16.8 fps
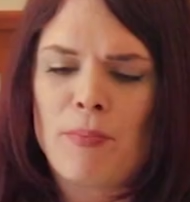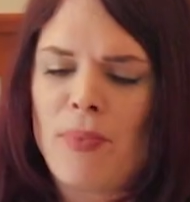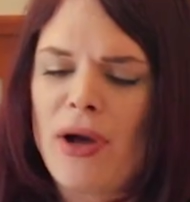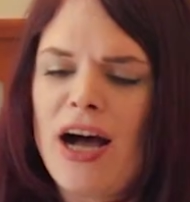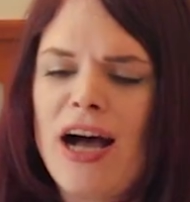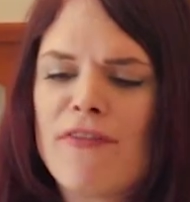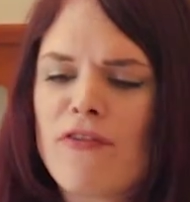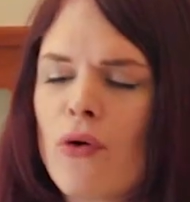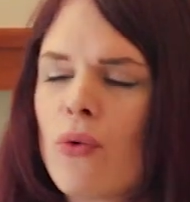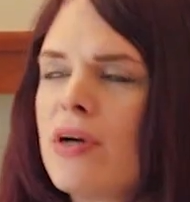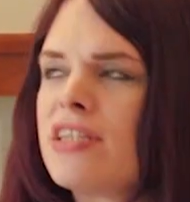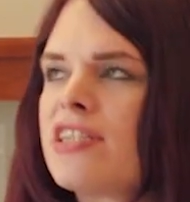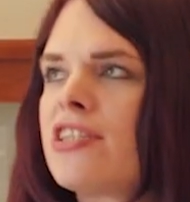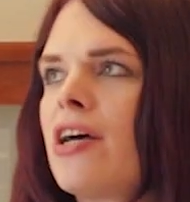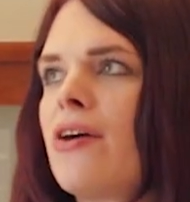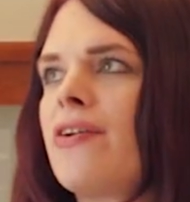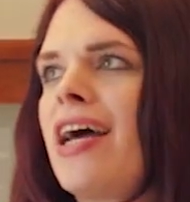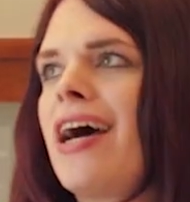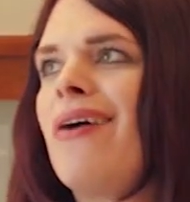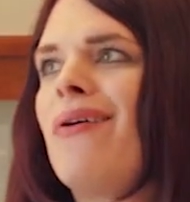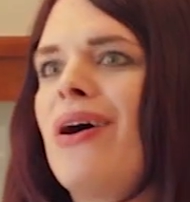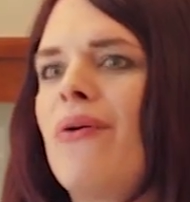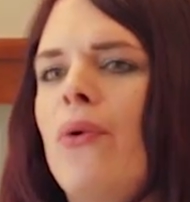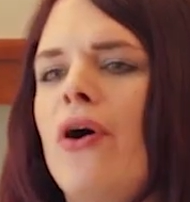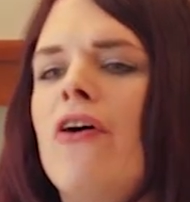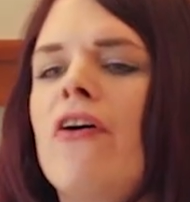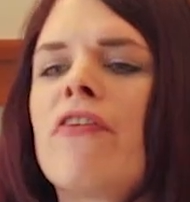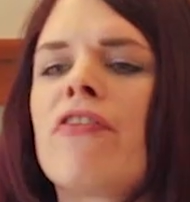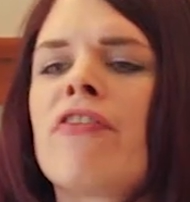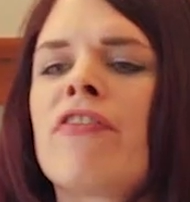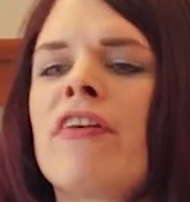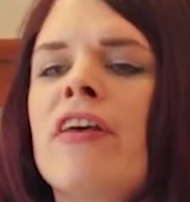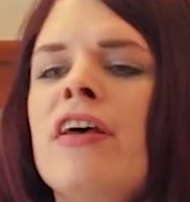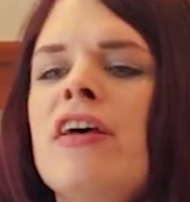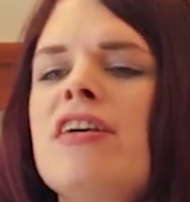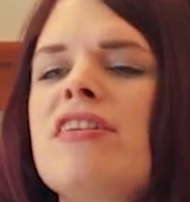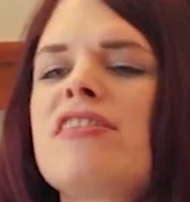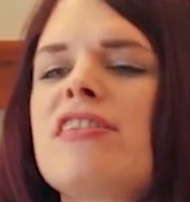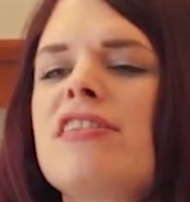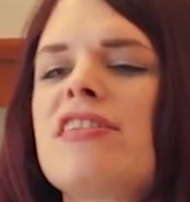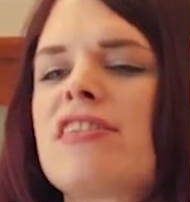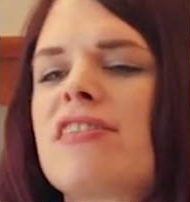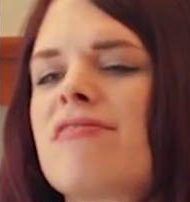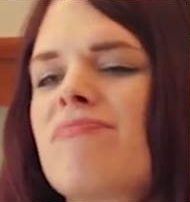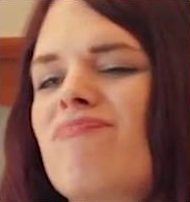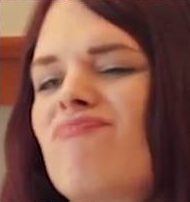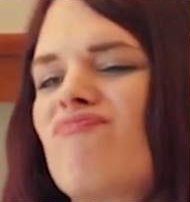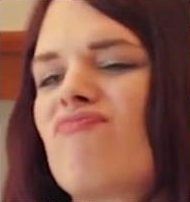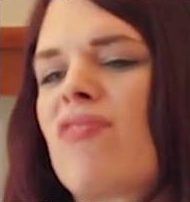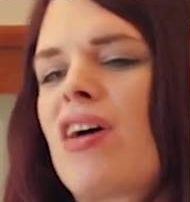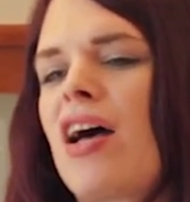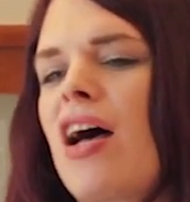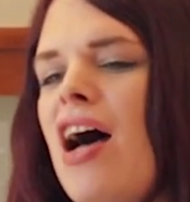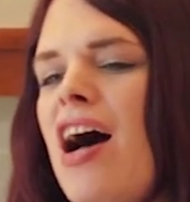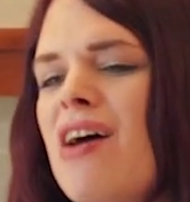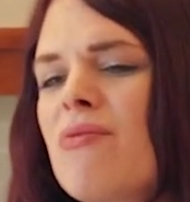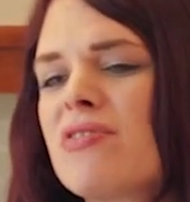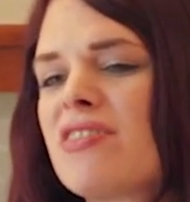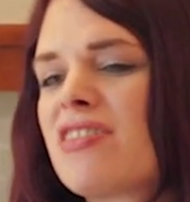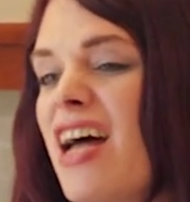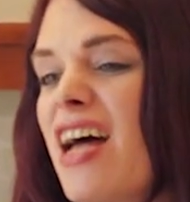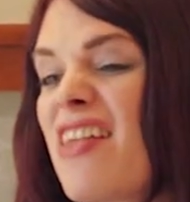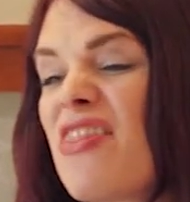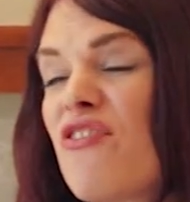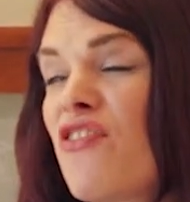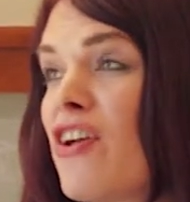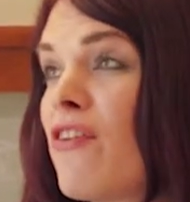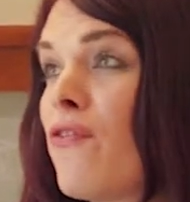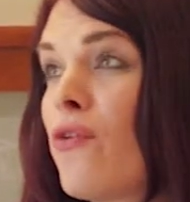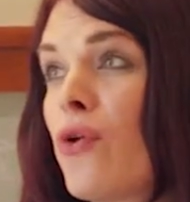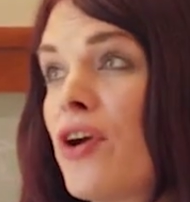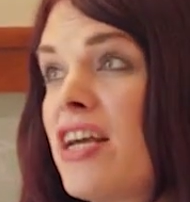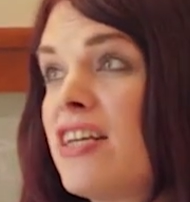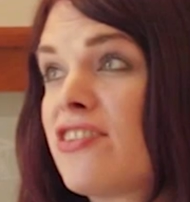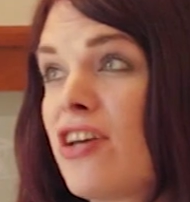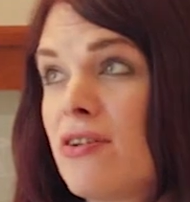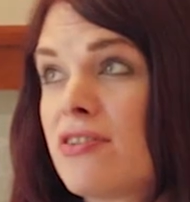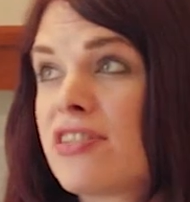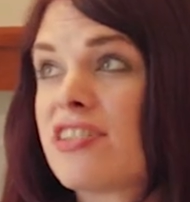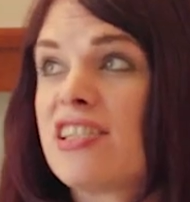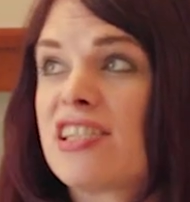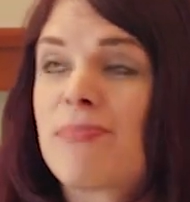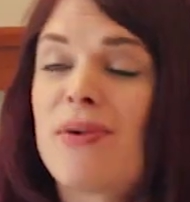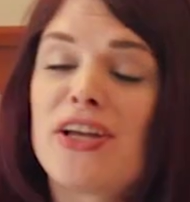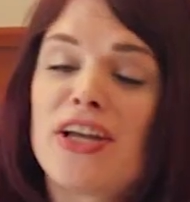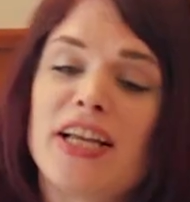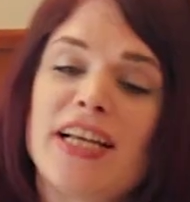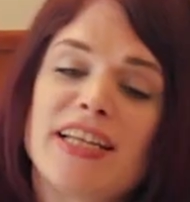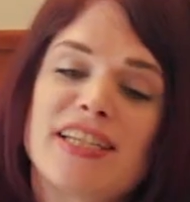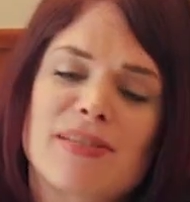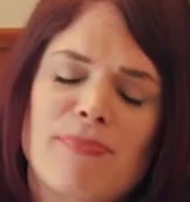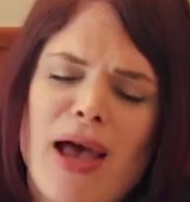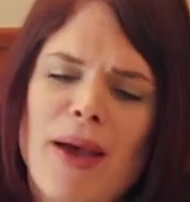but I've always known how I was since I was like three or four years old since my earliest